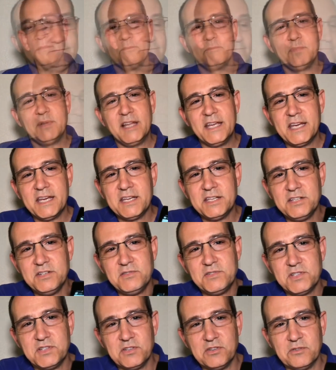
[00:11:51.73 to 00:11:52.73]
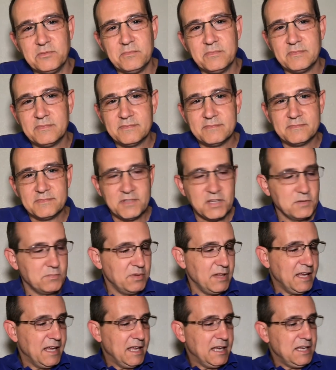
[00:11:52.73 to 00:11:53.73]
Playing YouTube. You can
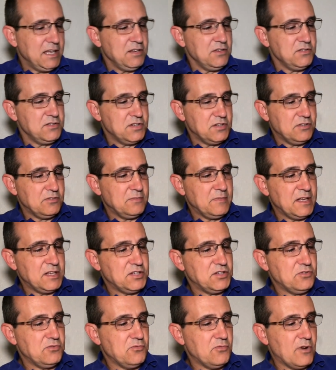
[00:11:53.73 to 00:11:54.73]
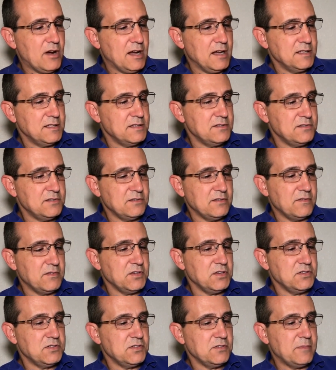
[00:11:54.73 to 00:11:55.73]
play any YouTube that you want. You do have a
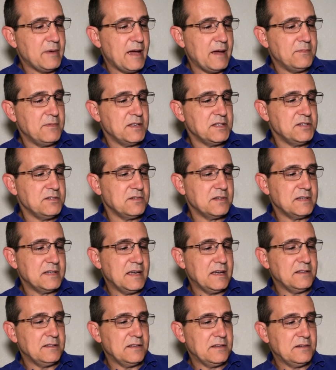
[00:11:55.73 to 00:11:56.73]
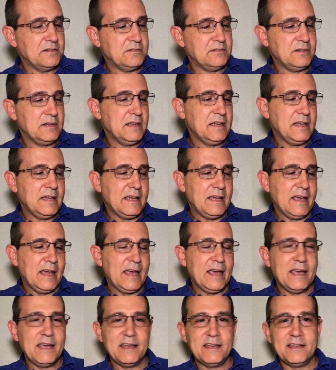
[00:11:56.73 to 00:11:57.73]
YouTube app that you can download,
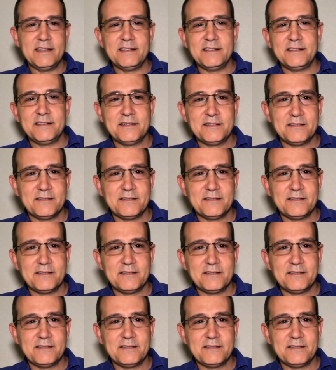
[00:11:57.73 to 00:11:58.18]
and